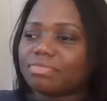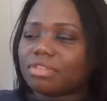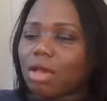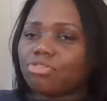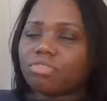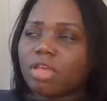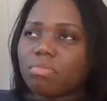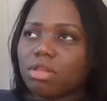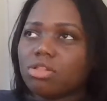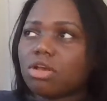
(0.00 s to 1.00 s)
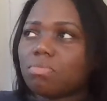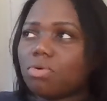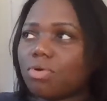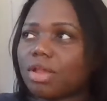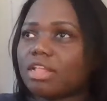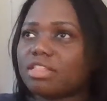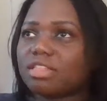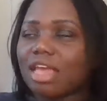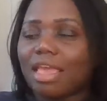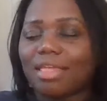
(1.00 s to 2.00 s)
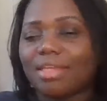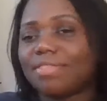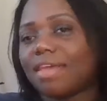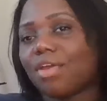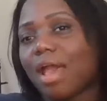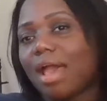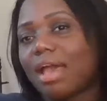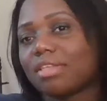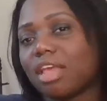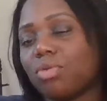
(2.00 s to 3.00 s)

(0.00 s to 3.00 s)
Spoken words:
That would just make me look more insane in their eyes,